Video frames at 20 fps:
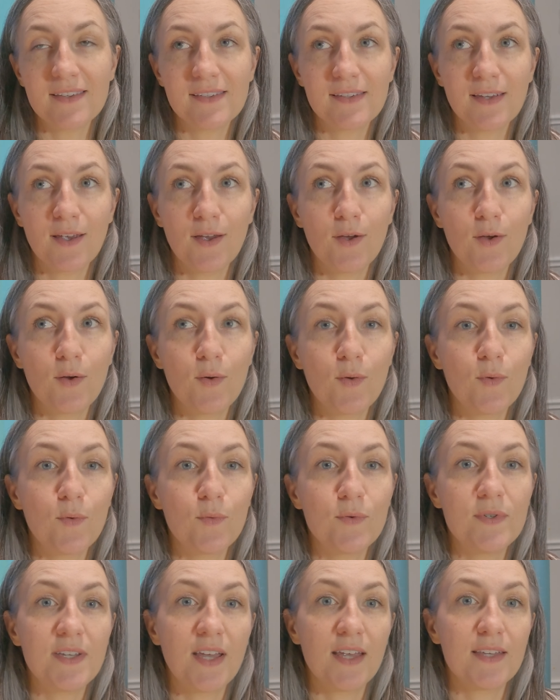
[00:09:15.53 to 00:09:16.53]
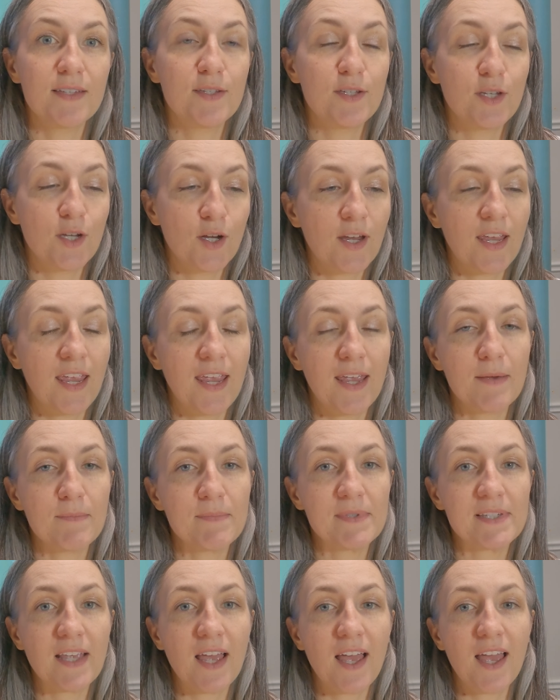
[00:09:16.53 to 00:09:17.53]
So does your
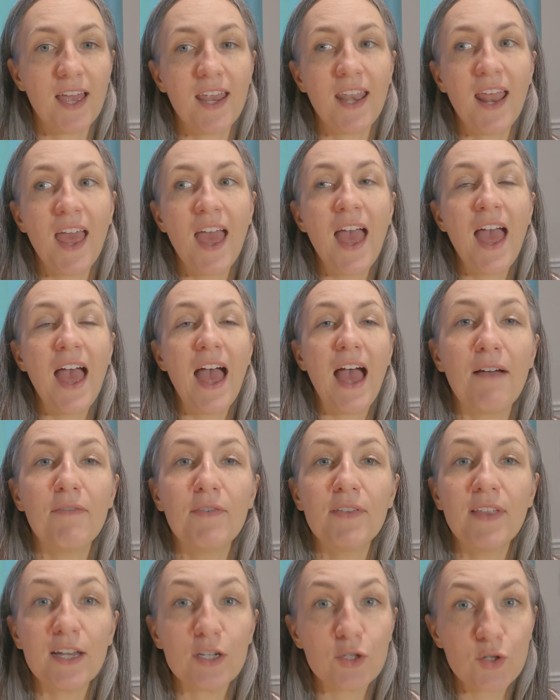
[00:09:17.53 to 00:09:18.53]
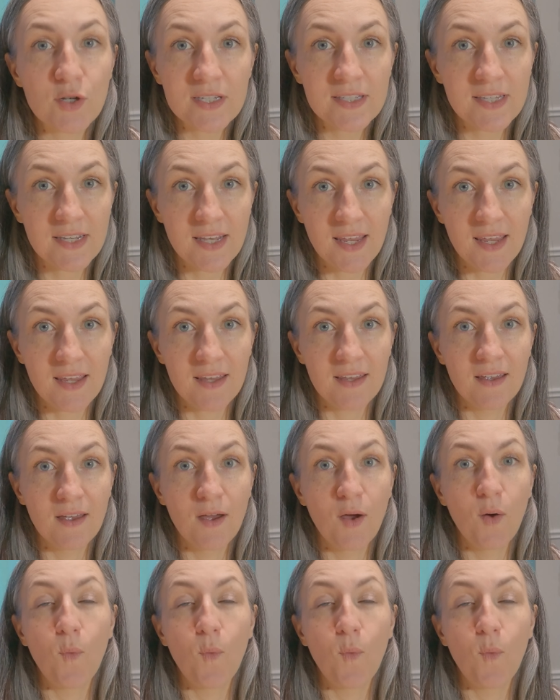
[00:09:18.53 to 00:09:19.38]
campsite have electricity,